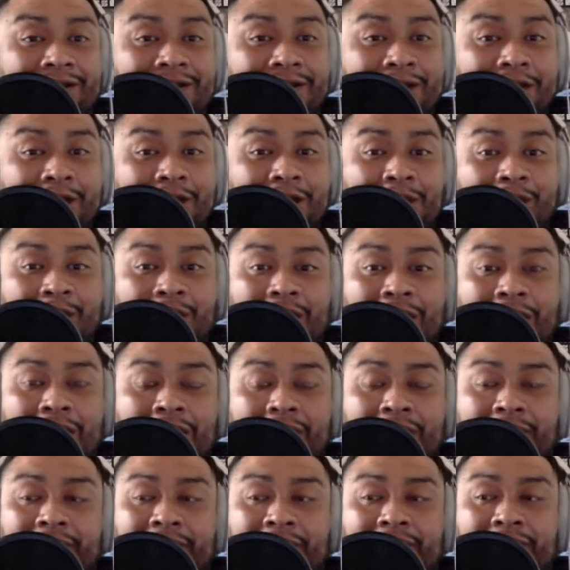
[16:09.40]
You
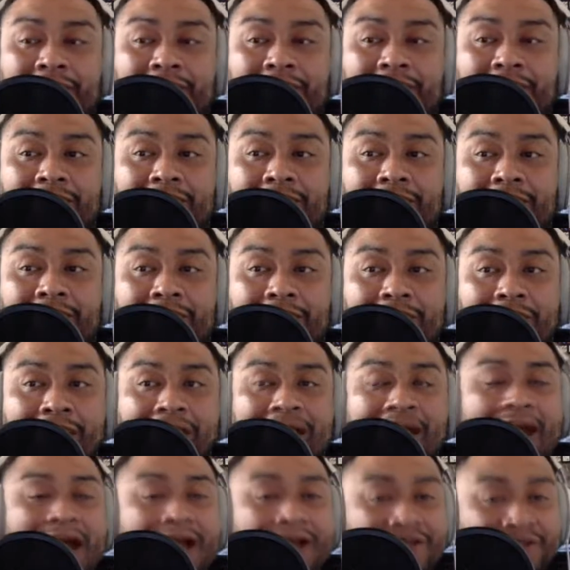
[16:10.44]
know, you
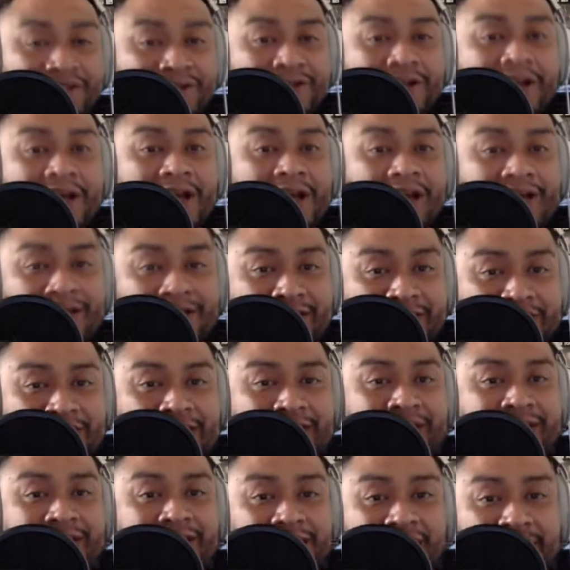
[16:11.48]
got Aster kind of
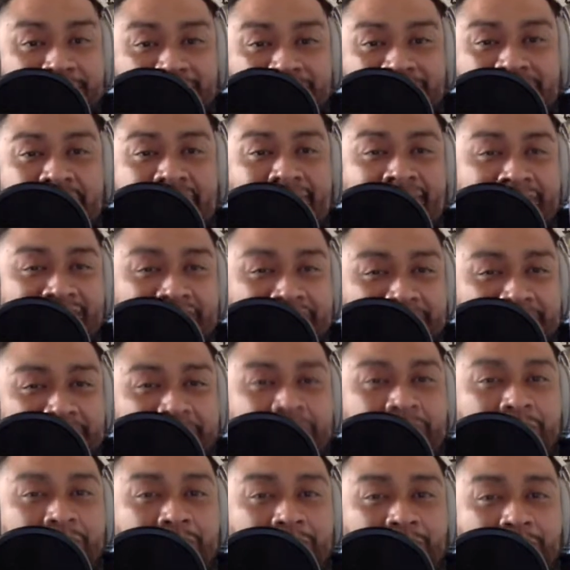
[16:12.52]
distancing himself in
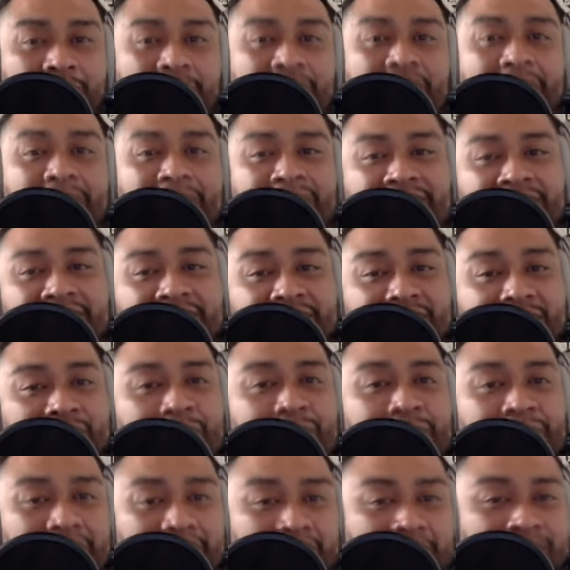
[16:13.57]
some sort of way, but
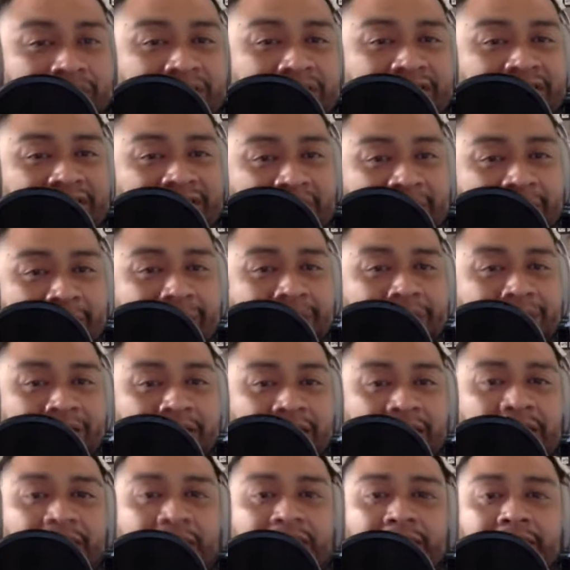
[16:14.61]
still being with his
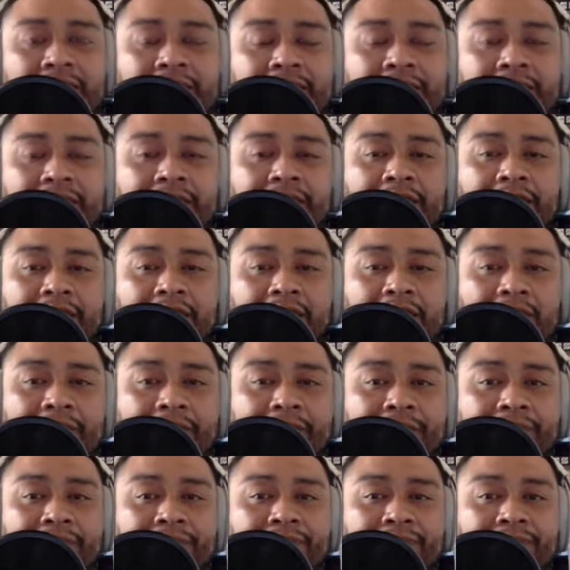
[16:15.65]
family.
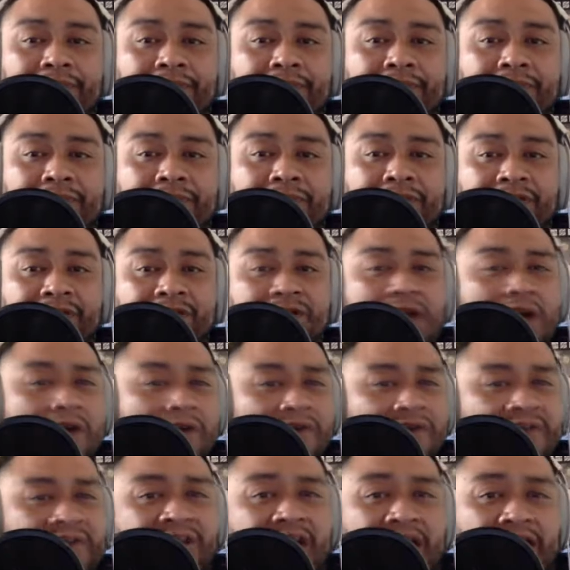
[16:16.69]
Um, there's
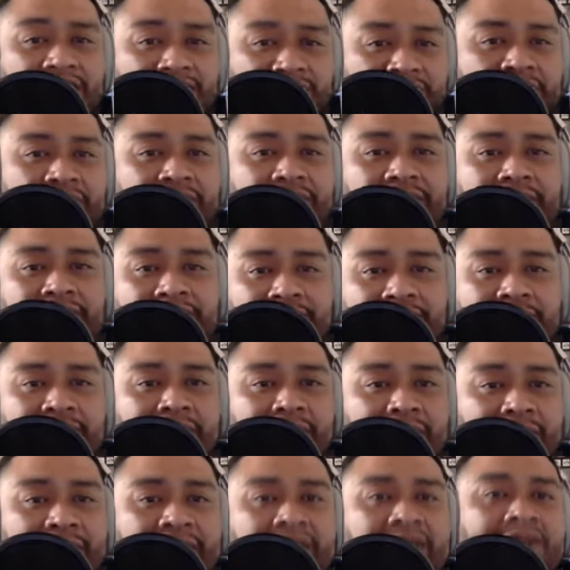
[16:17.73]
conversations
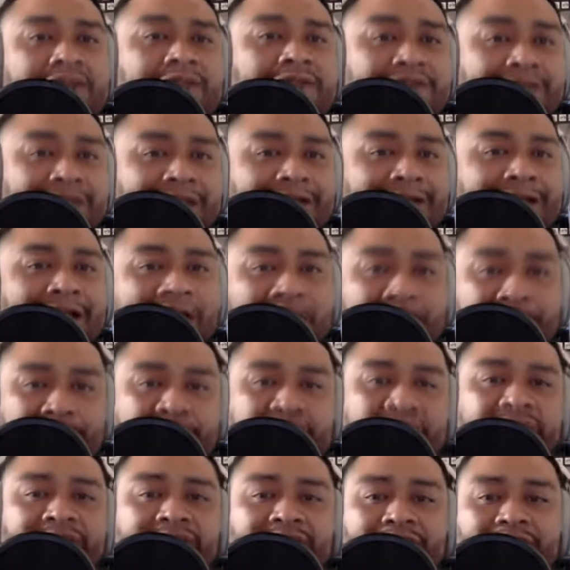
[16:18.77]
in the midst that are
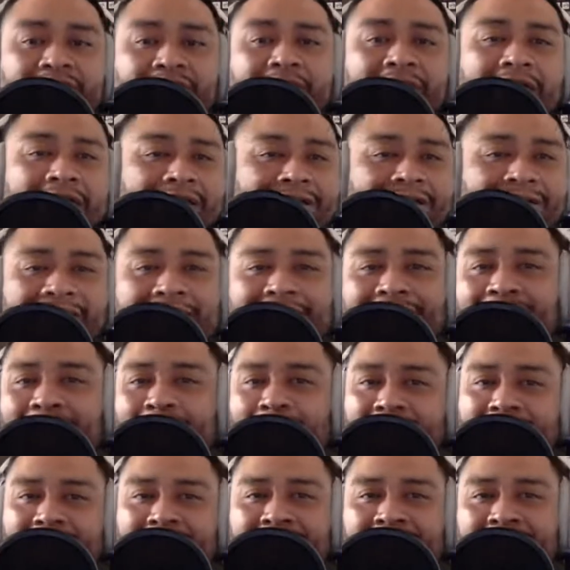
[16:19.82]
happening, so you're kind of
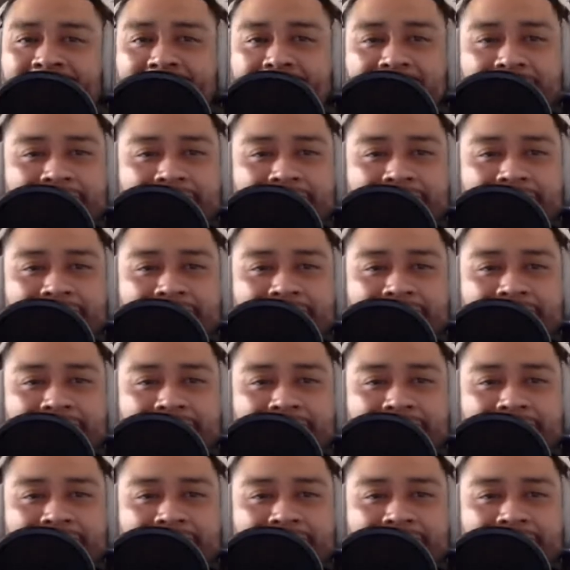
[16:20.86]
left with,